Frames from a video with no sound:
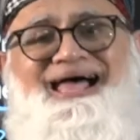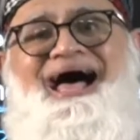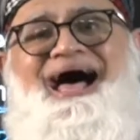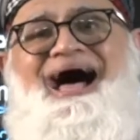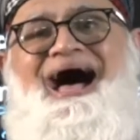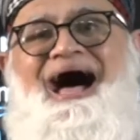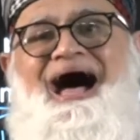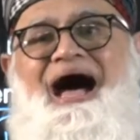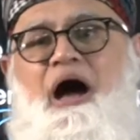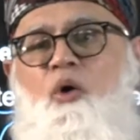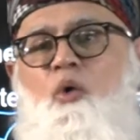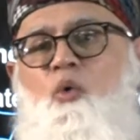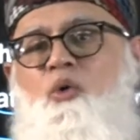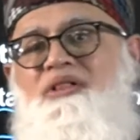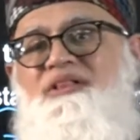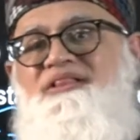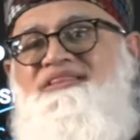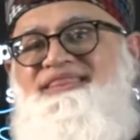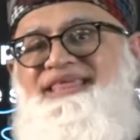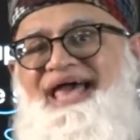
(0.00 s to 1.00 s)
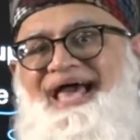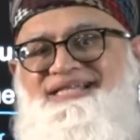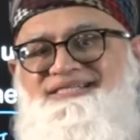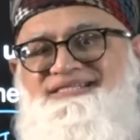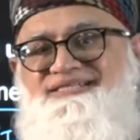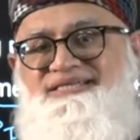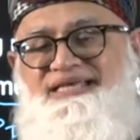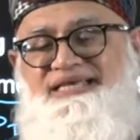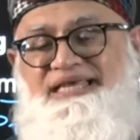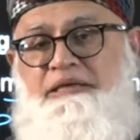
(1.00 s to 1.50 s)
How will that
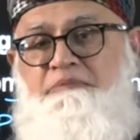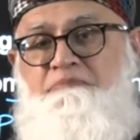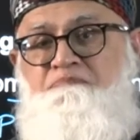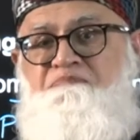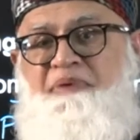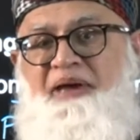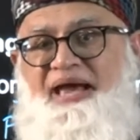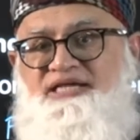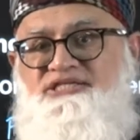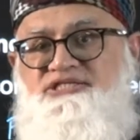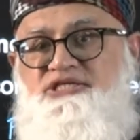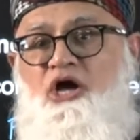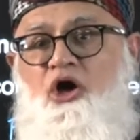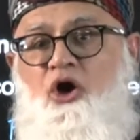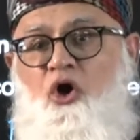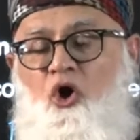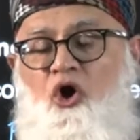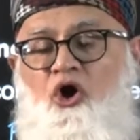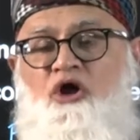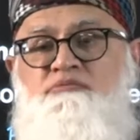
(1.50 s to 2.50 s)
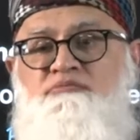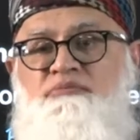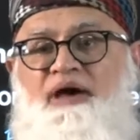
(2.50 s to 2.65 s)
impact on my